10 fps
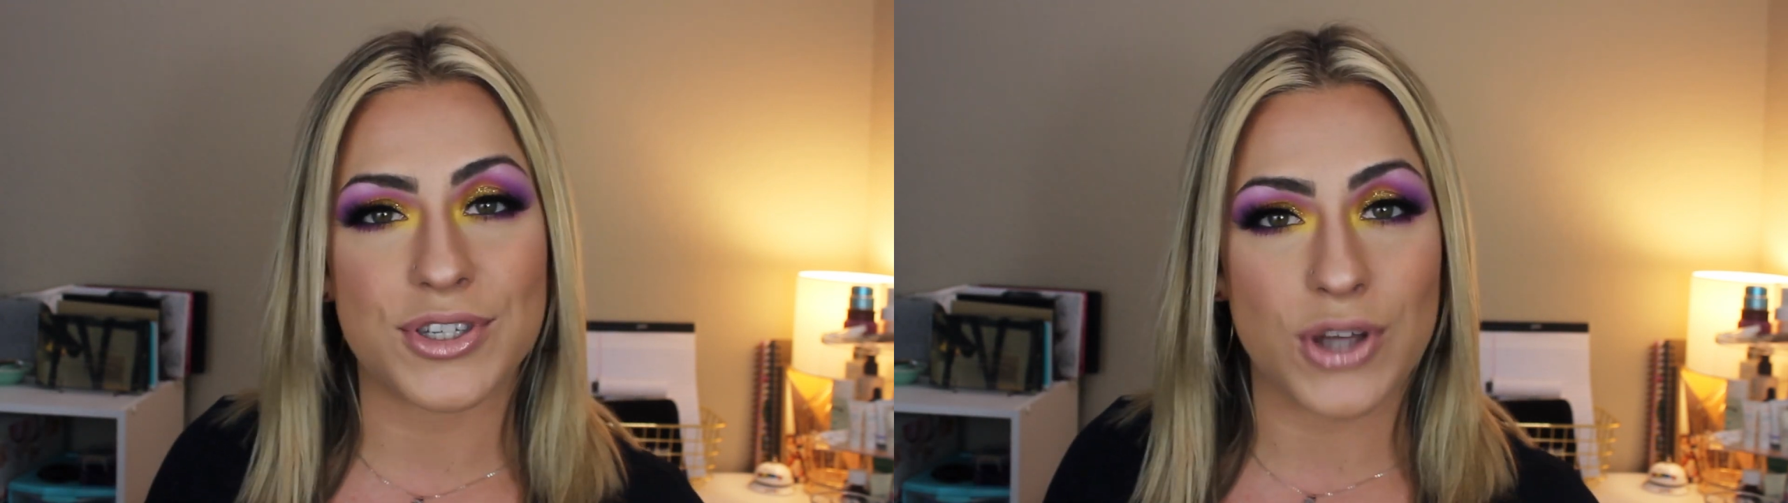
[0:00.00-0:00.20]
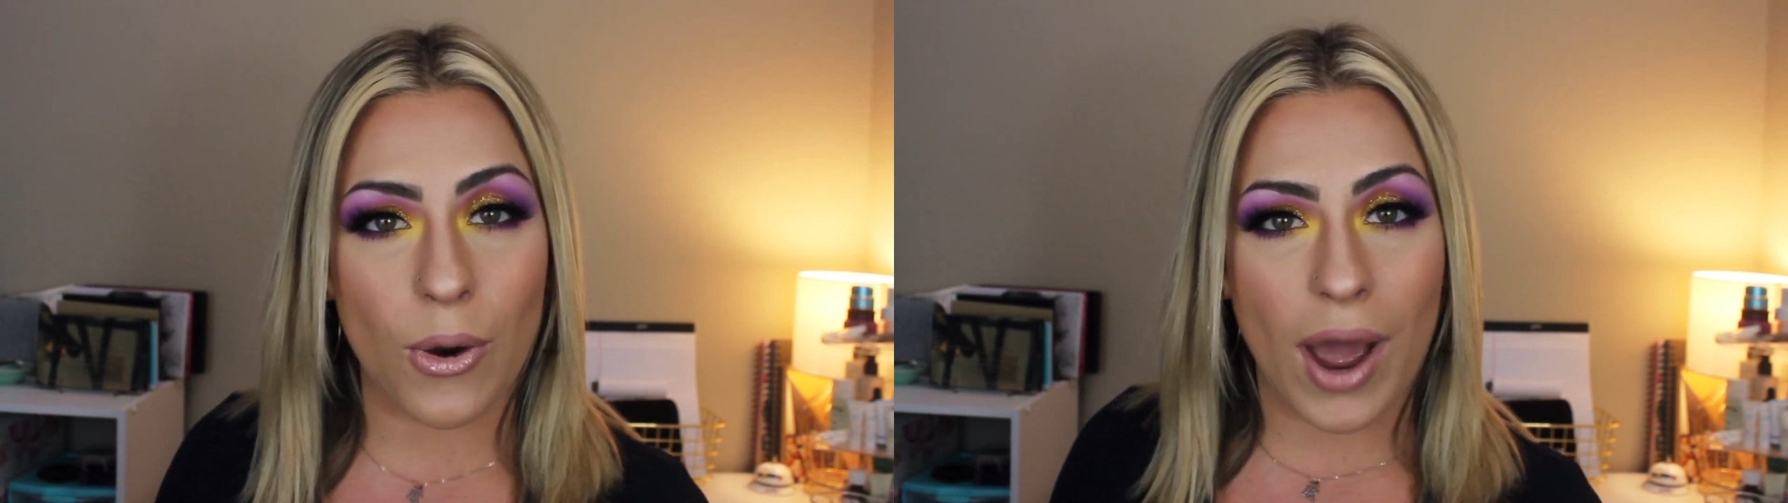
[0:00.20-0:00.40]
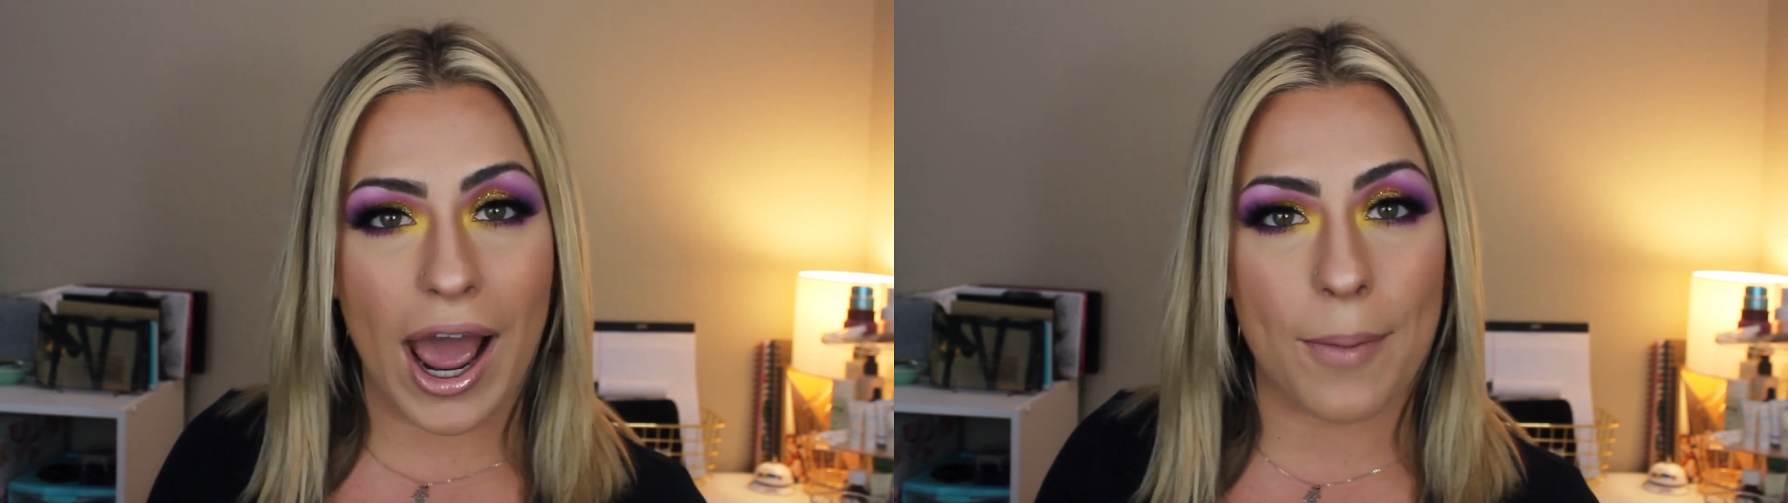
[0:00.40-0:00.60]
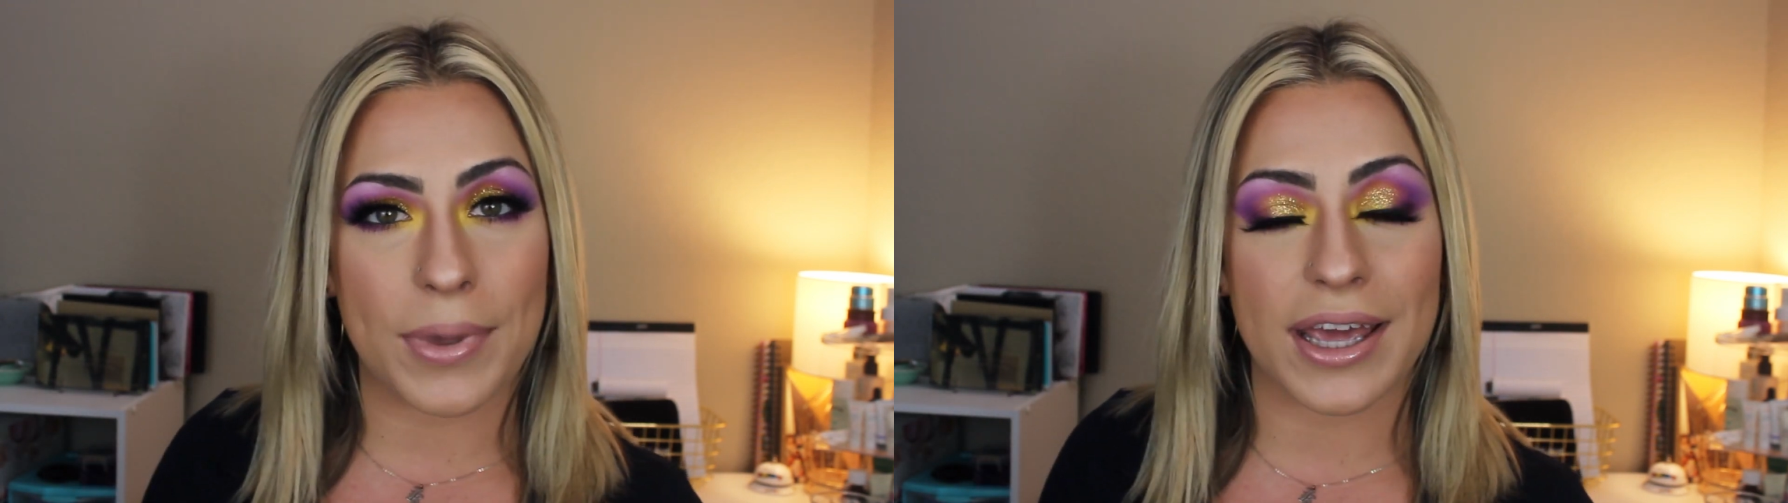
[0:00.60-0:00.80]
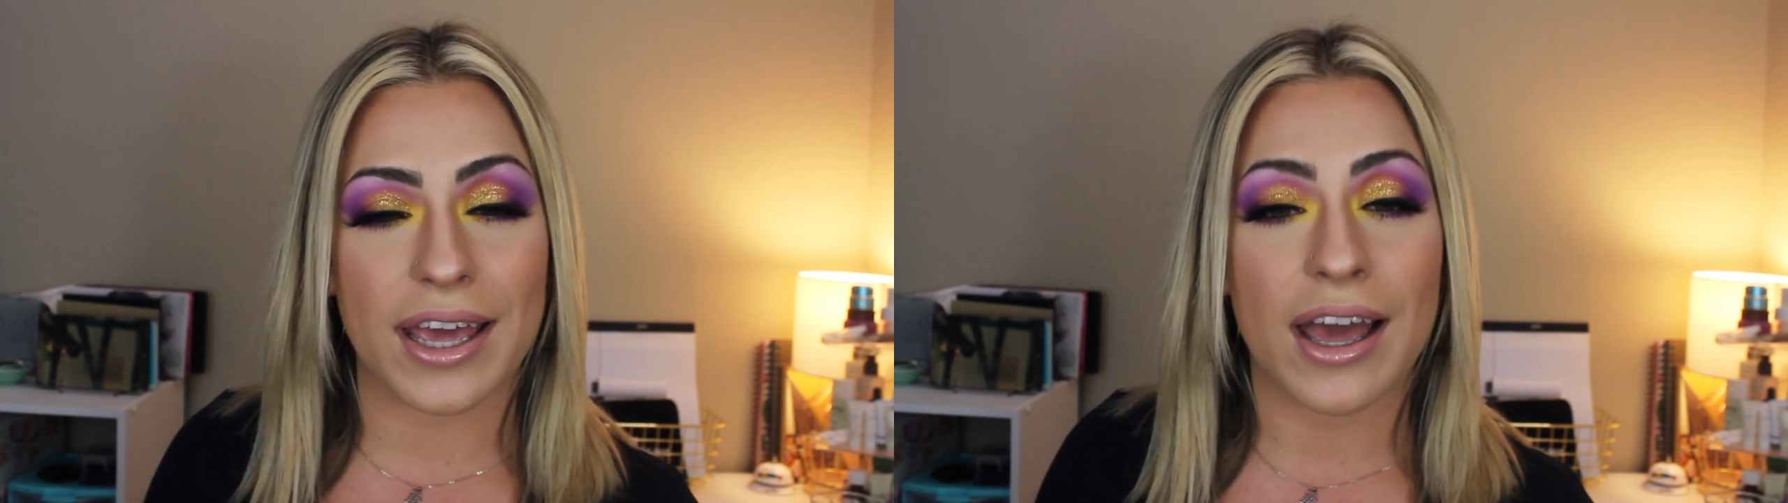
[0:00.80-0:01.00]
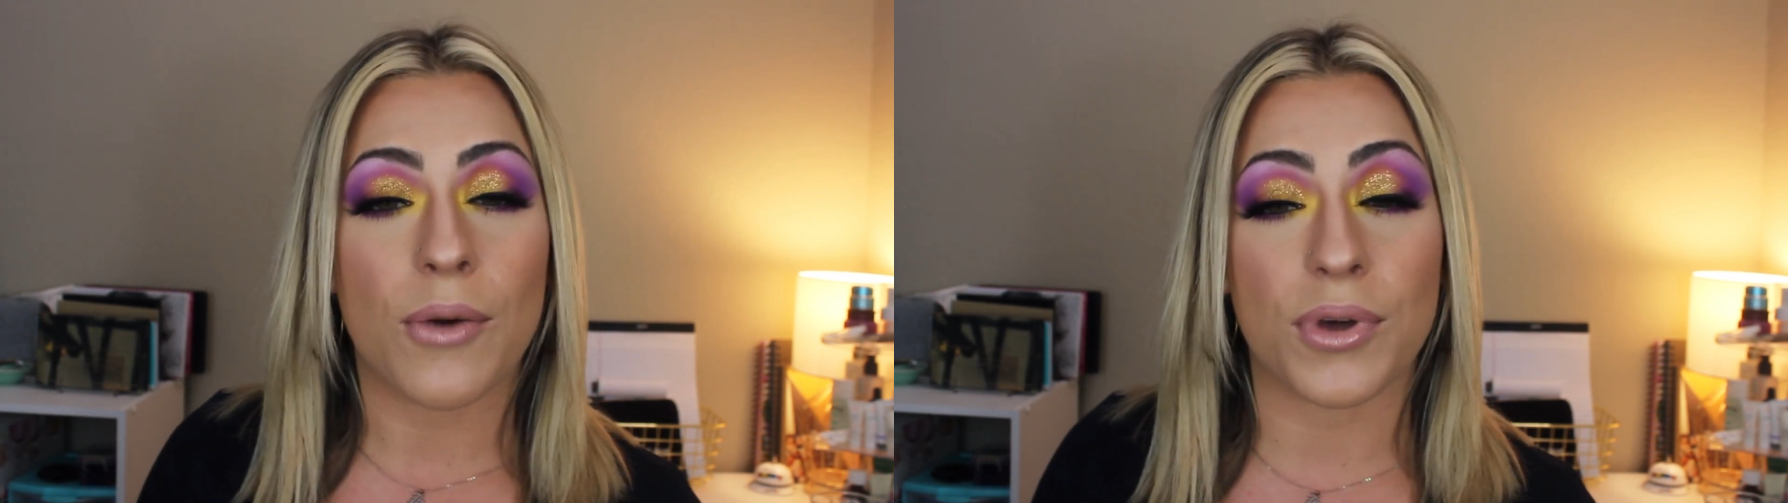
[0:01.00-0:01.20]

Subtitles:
so happy